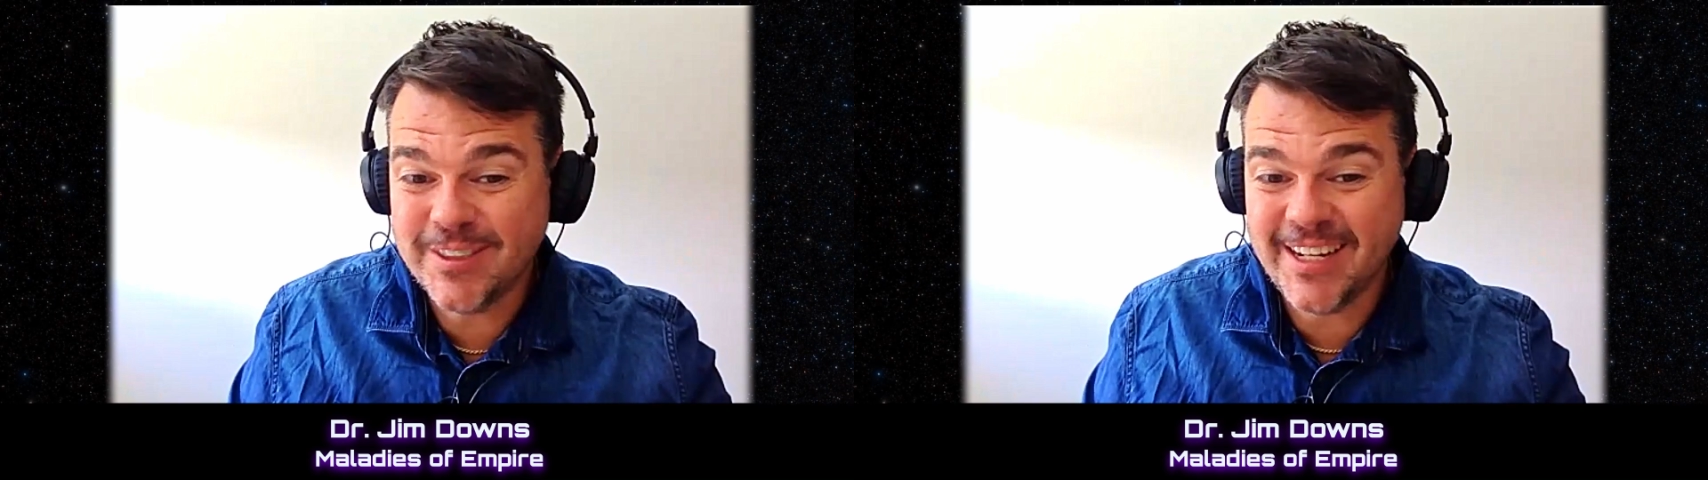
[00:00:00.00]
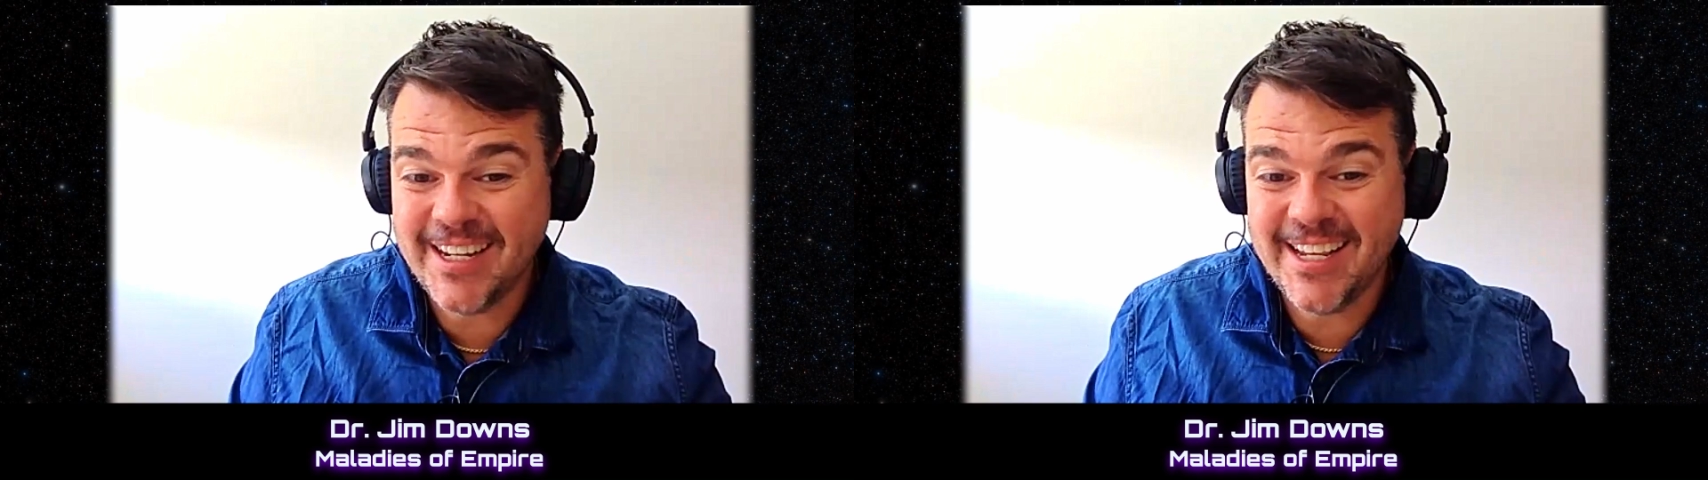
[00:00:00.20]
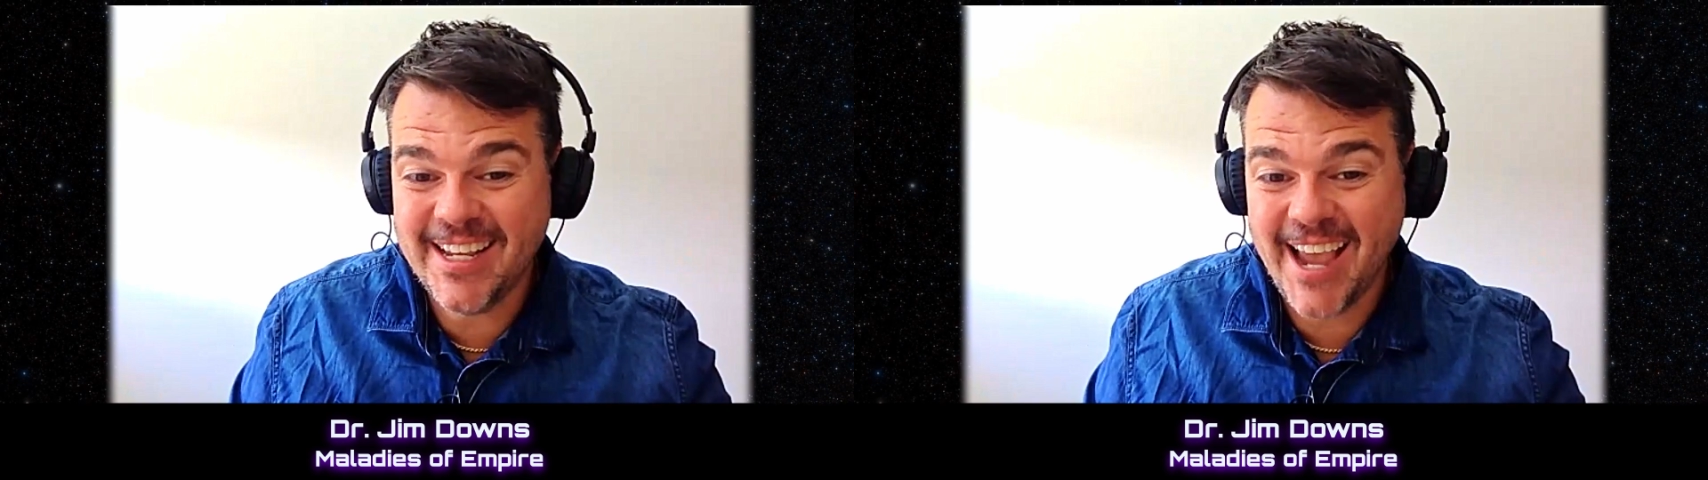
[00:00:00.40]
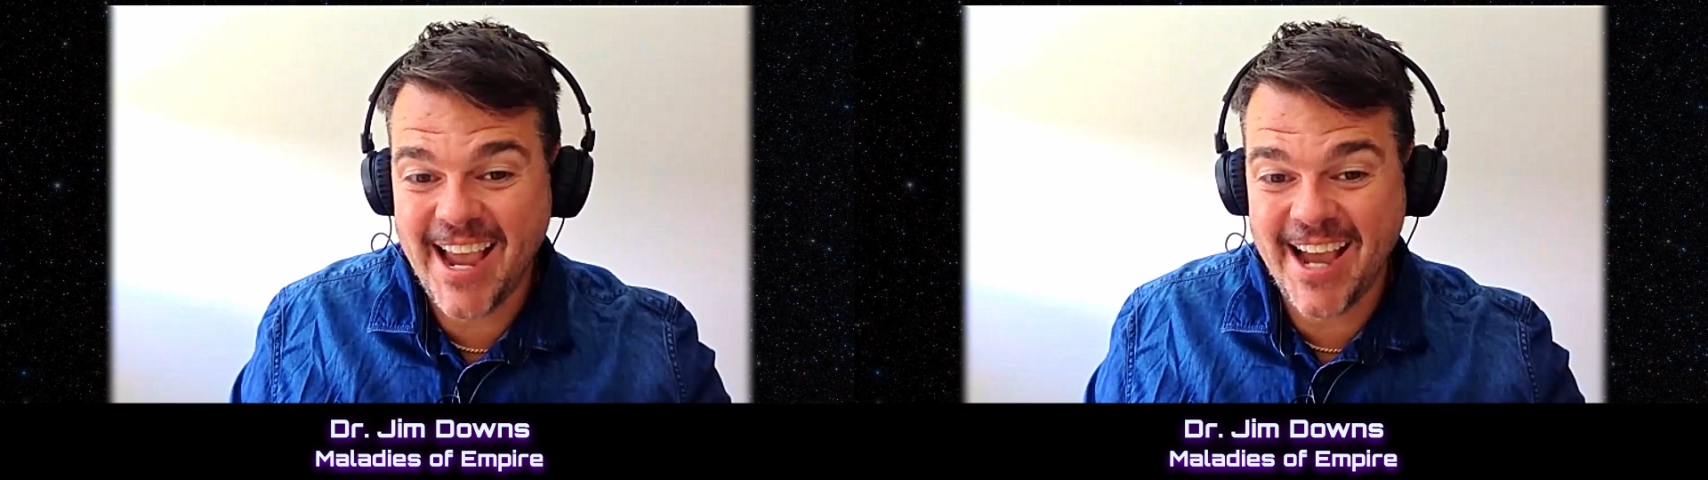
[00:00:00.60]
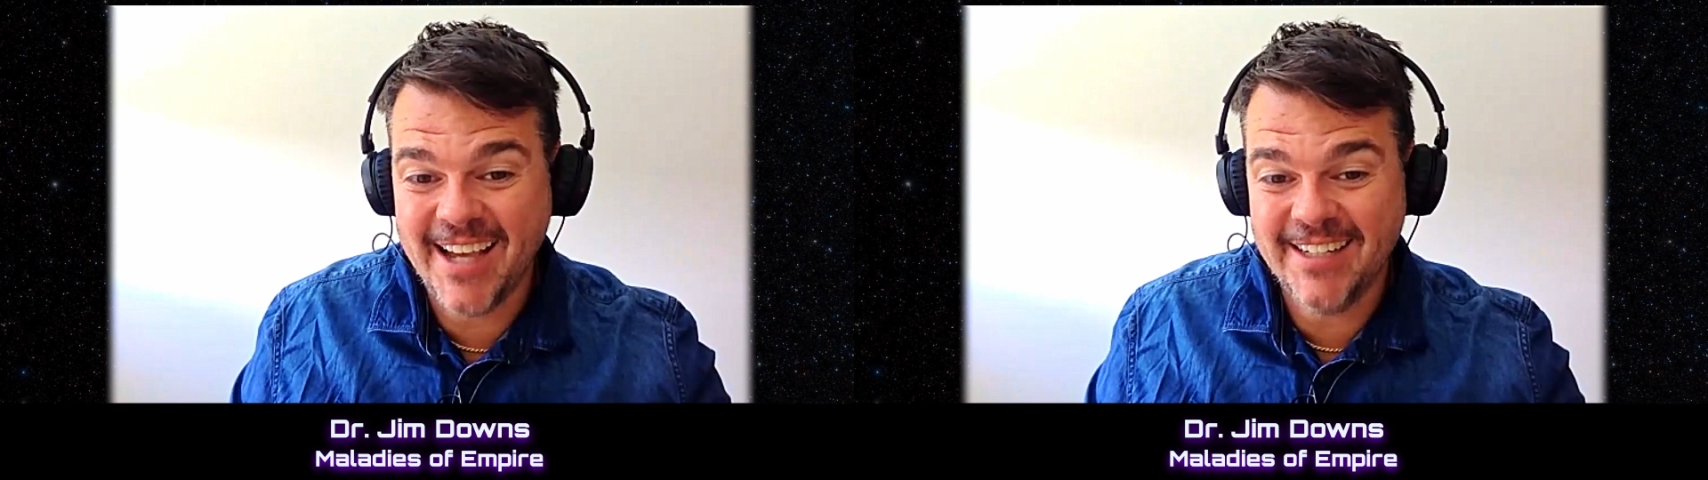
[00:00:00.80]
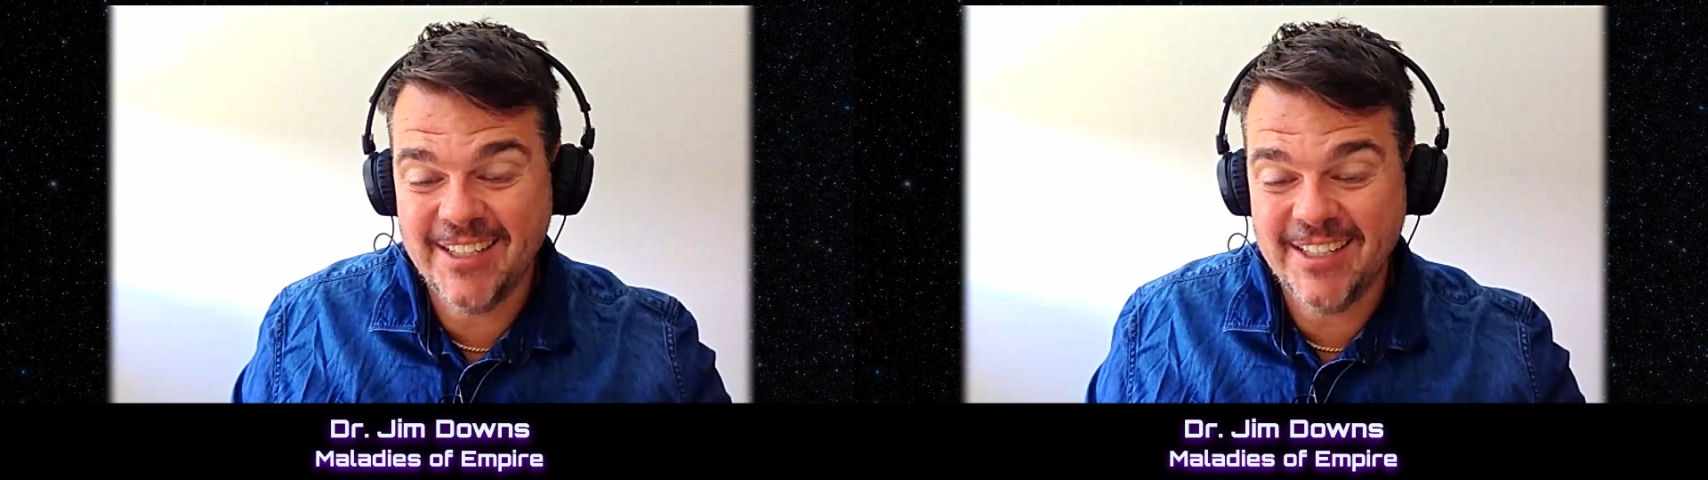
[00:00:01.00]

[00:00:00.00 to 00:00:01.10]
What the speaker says: that he can't